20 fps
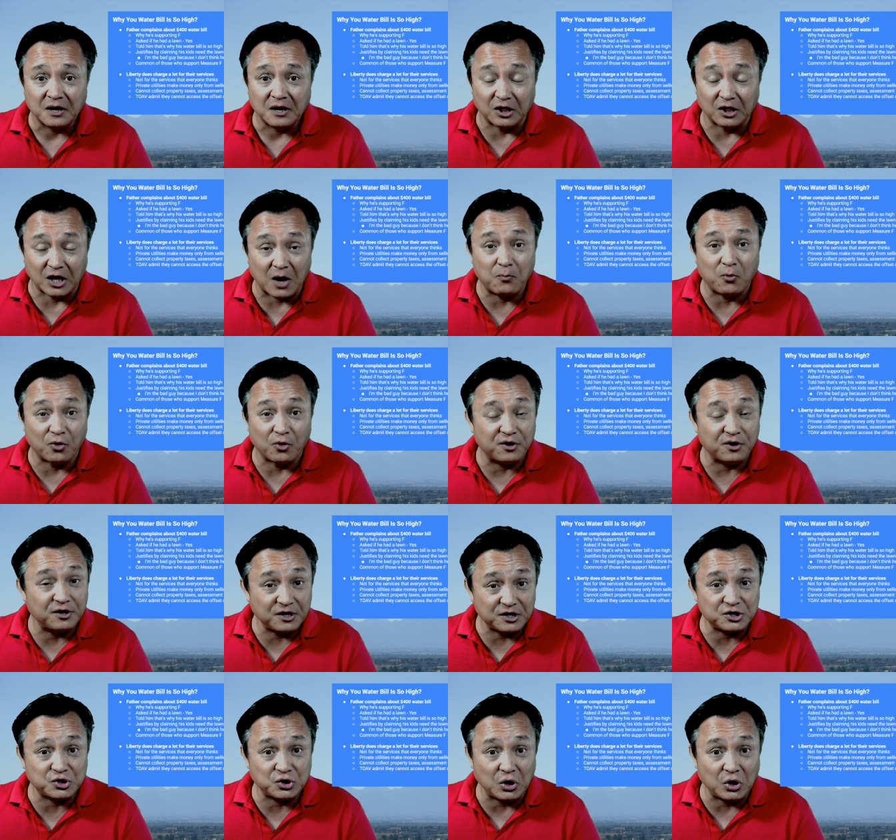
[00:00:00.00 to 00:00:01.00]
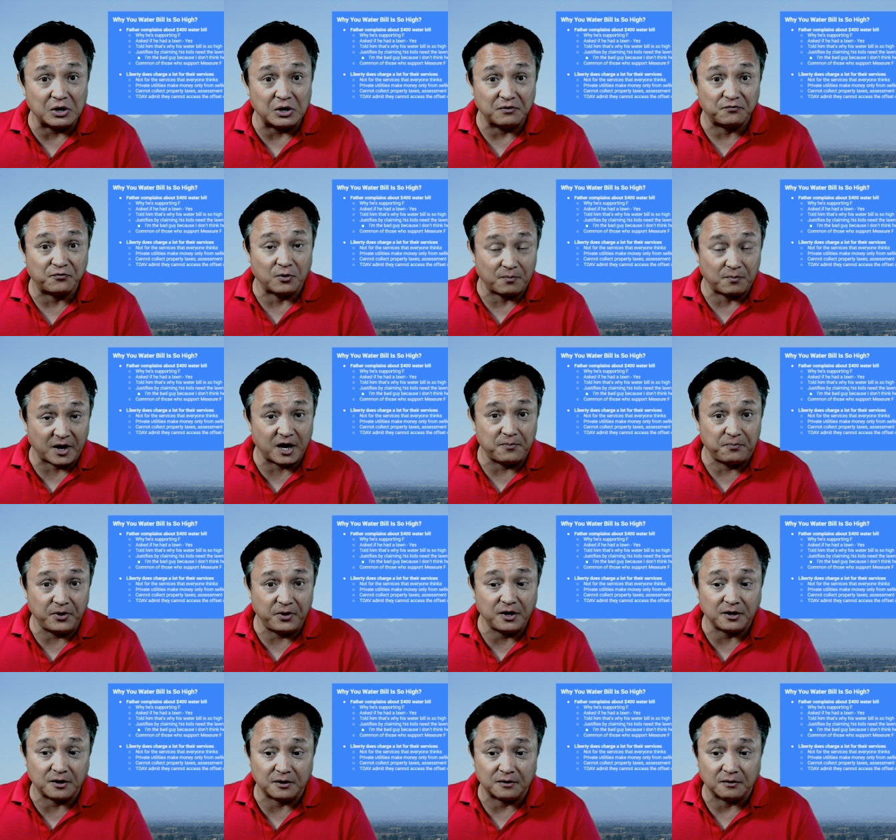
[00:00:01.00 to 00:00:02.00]
a lot more than they should, from my
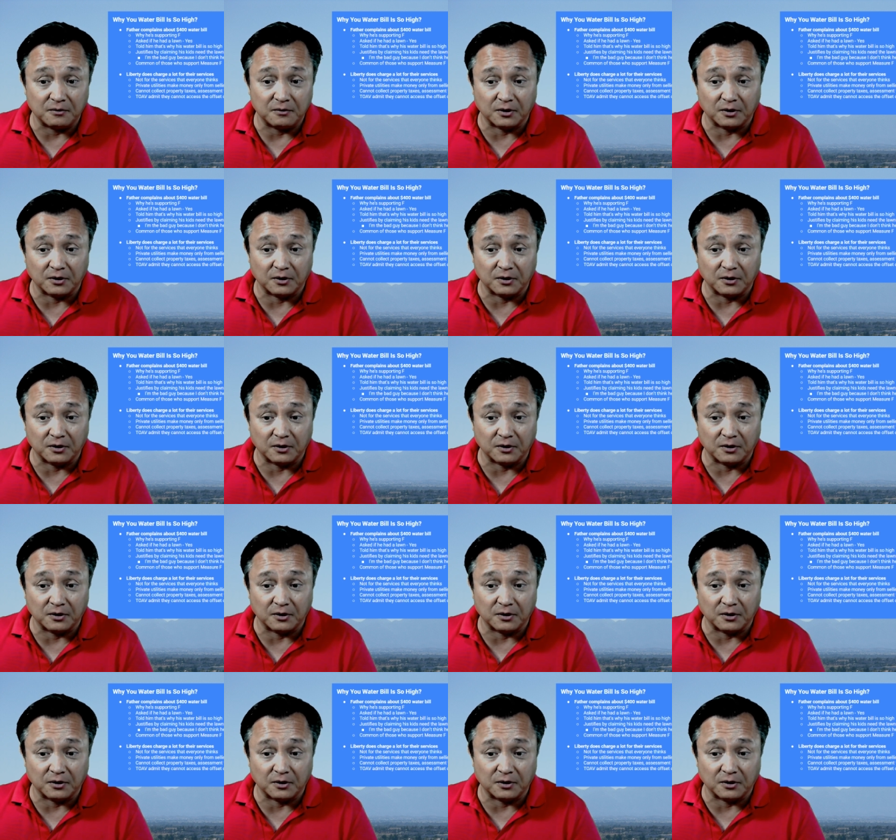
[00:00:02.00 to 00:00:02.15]
opinion.